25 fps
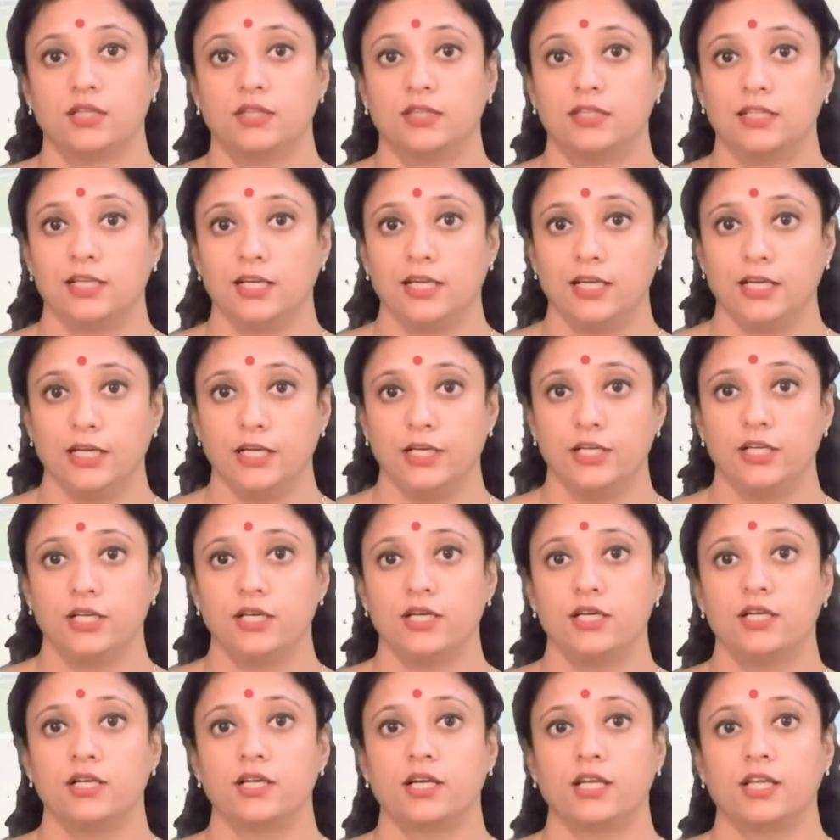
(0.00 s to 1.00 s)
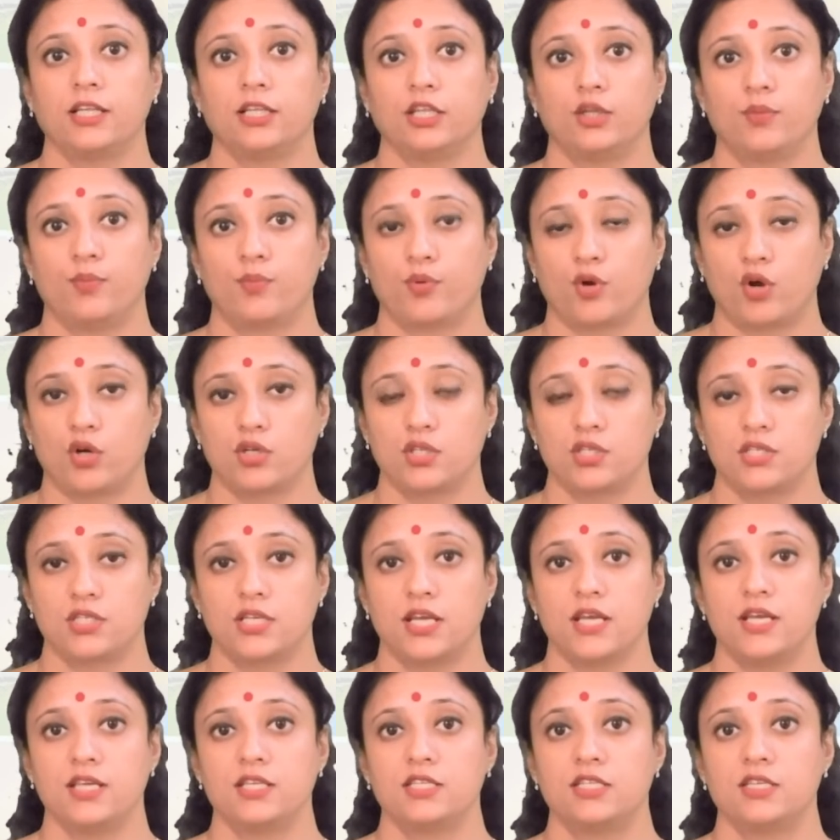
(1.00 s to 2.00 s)
The leader in the
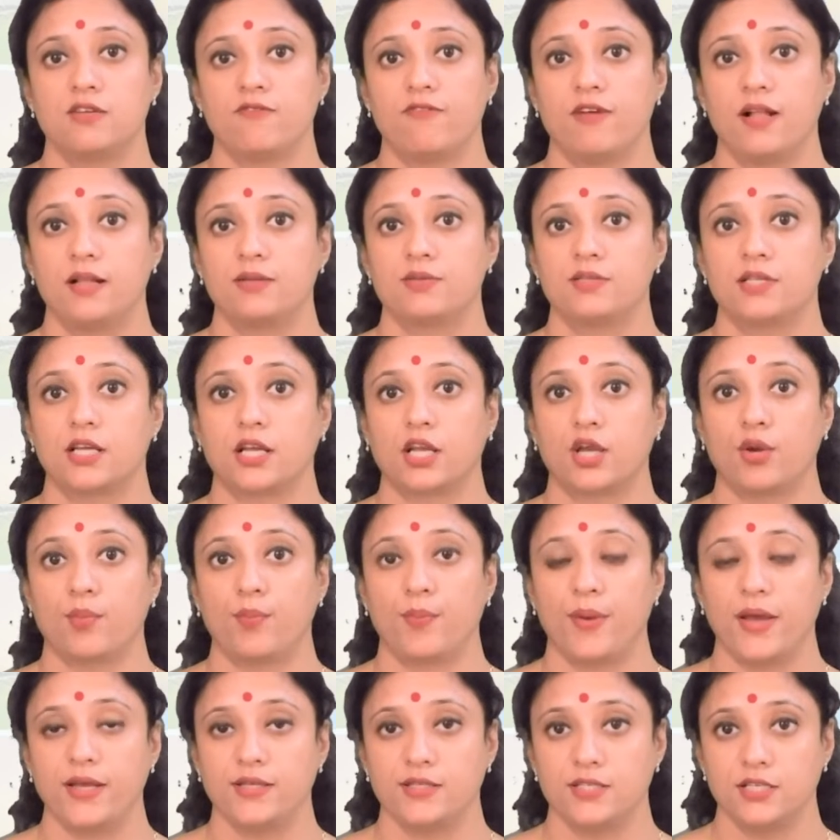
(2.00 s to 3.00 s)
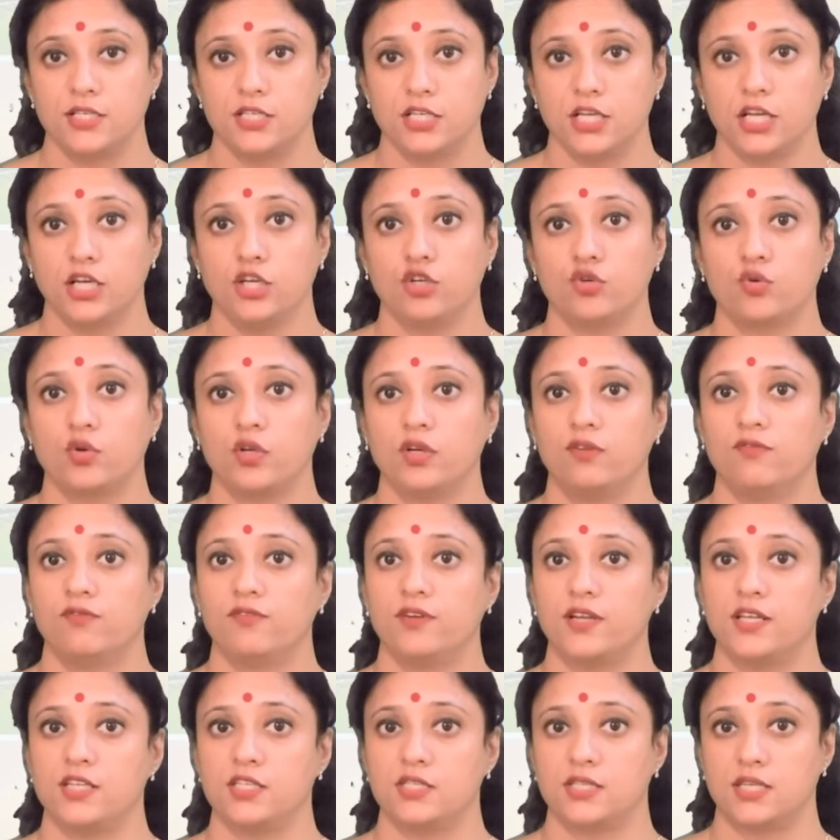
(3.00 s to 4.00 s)
process develops the capacity to
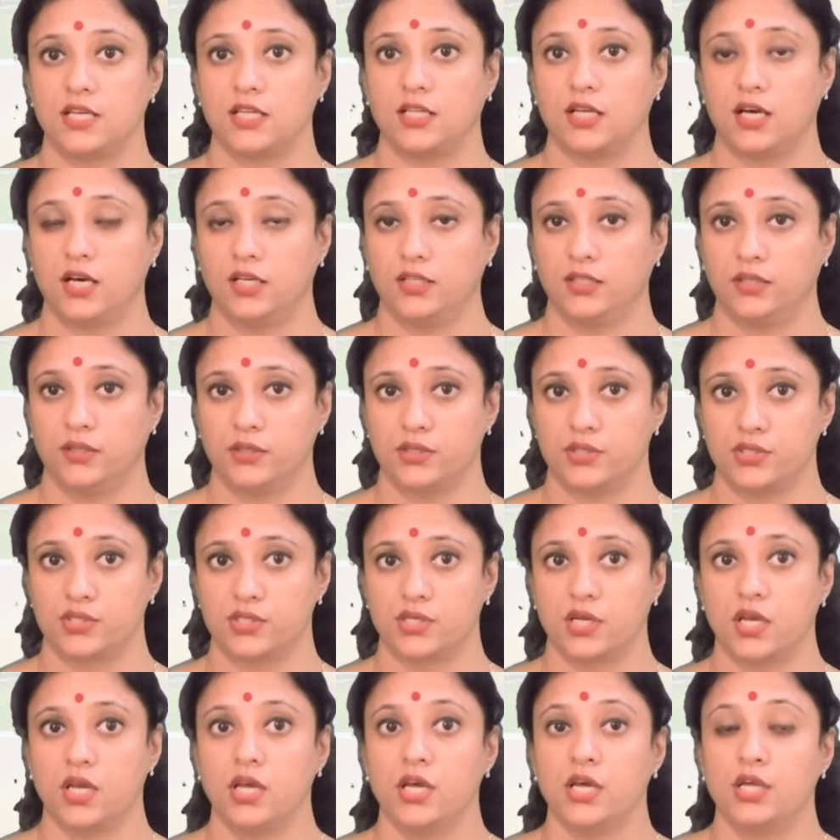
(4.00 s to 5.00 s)
influence others.